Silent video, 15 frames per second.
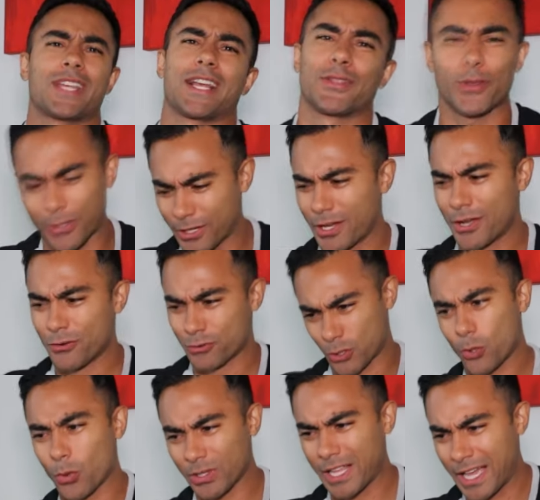that I look
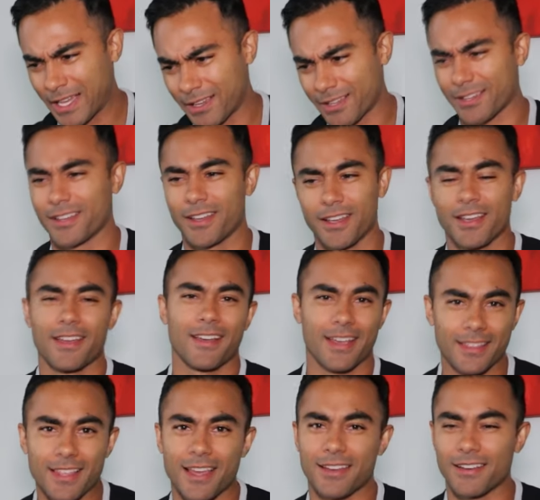too alike.
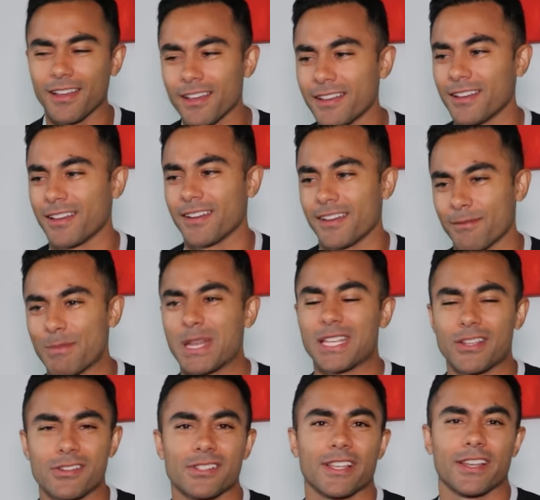And then
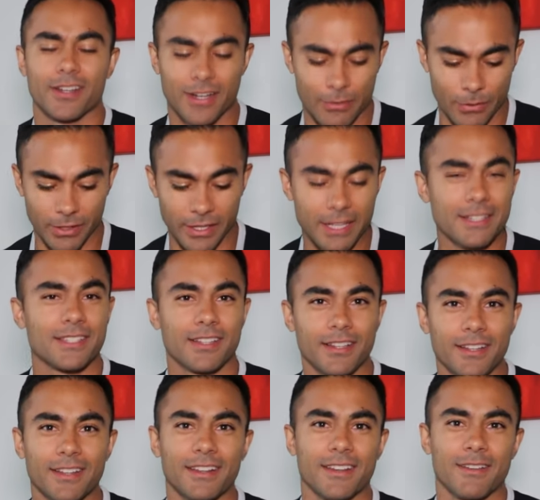many years later, I realized
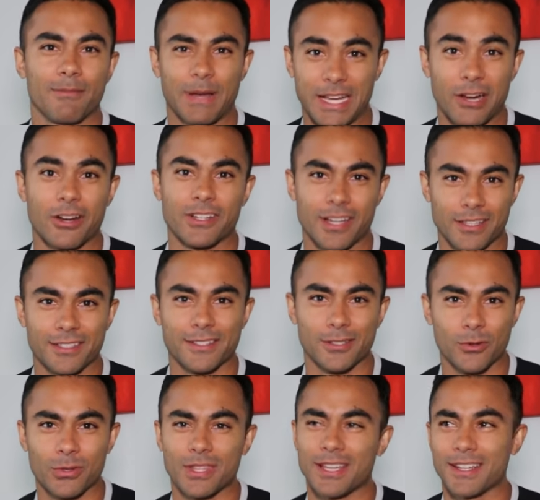my hair had nothing to
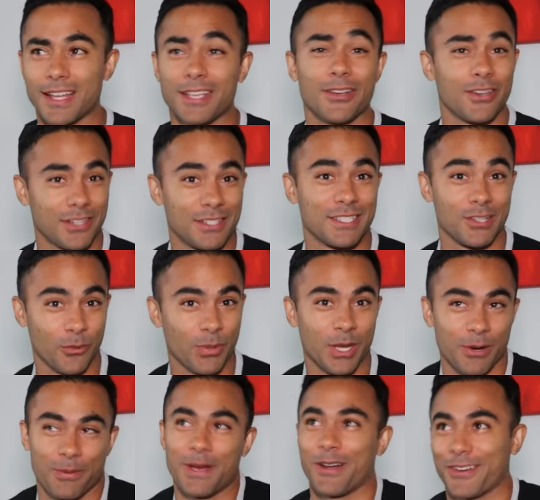do with it and I could still be
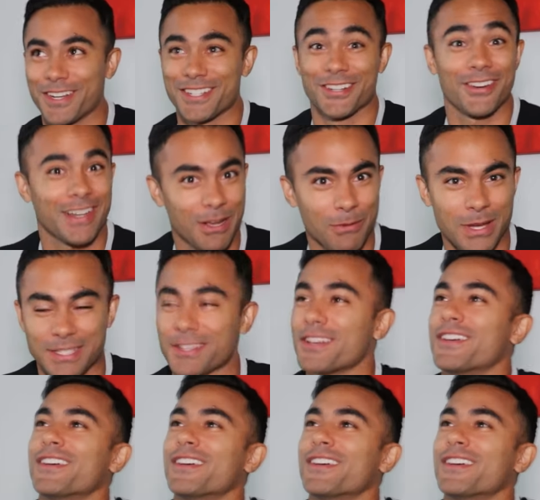a Power Ranger, and I was.